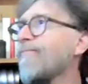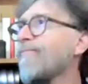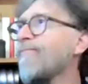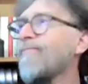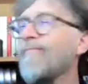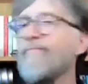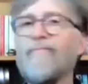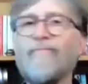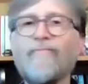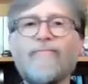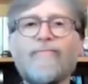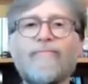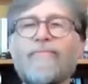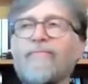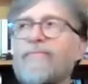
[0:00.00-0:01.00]

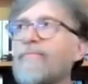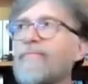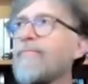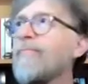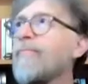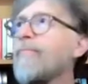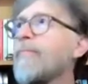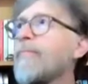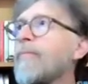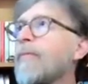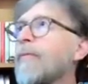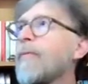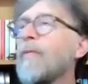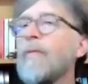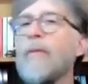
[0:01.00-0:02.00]

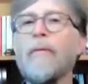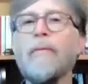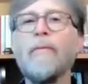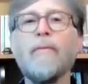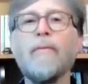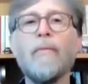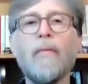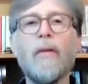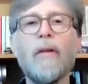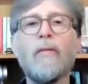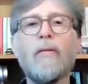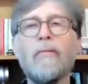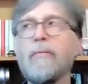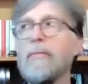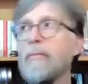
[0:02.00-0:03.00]

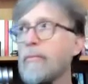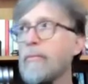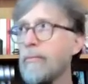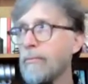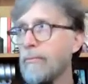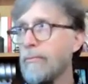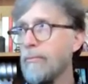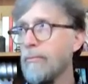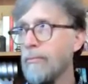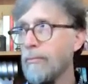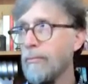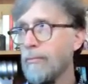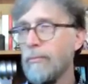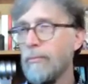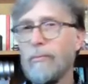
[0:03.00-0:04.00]

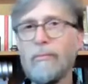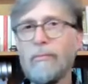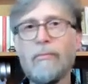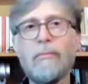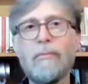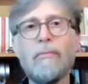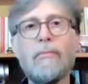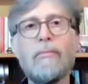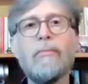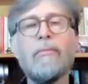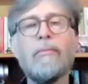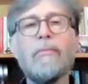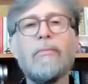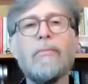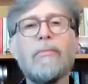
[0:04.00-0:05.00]

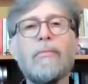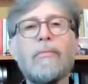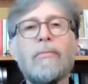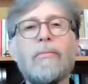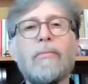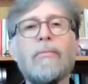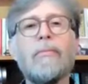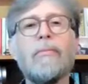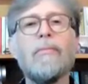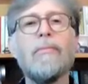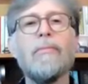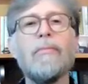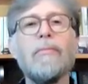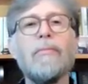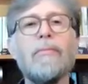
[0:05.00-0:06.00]

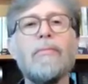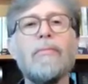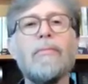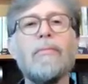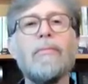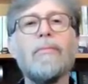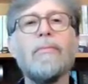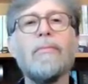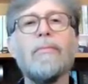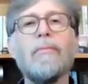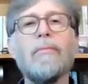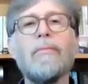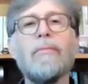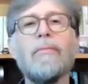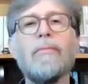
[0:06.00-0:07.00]

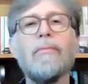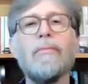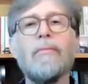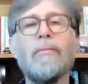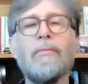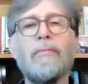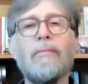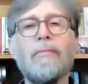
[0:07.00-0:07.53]
This person isn't speaking.